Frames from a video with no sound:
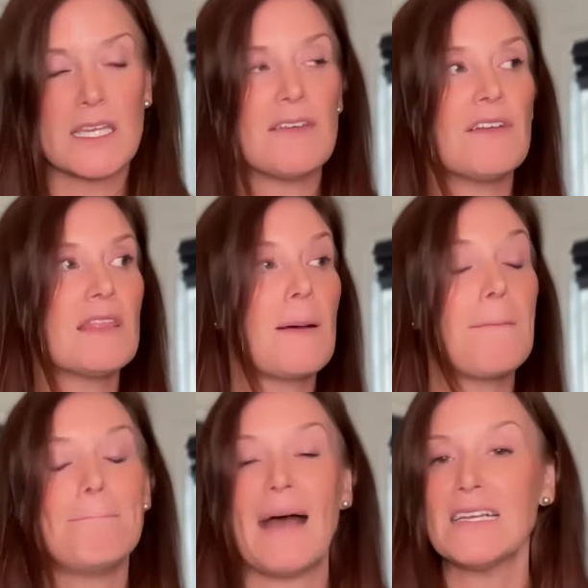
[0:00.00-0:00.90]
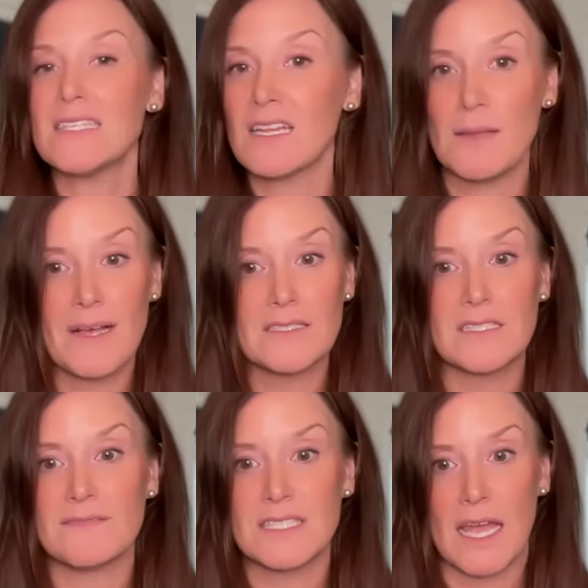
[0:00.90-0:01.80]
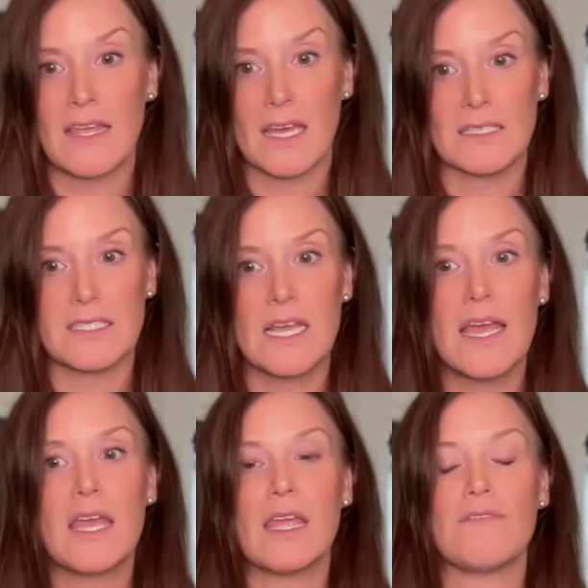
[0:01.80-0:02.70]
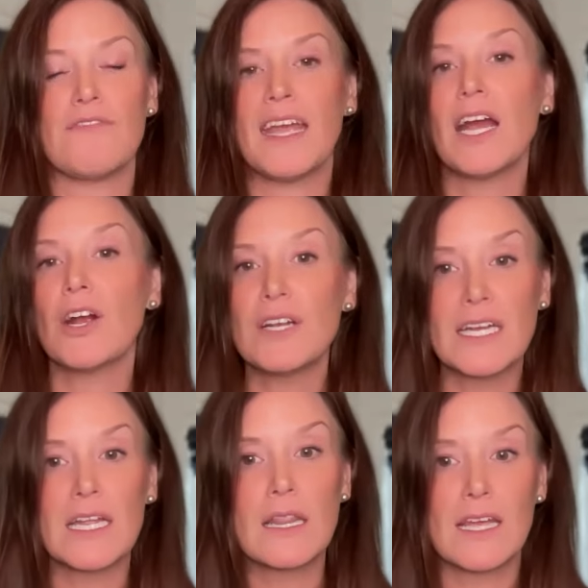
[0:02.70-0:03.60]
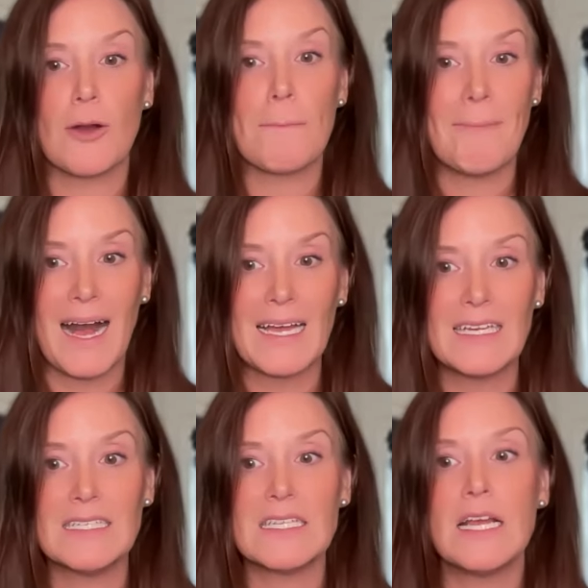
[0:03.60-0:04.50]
Even the best of psychics, if they are in their mind,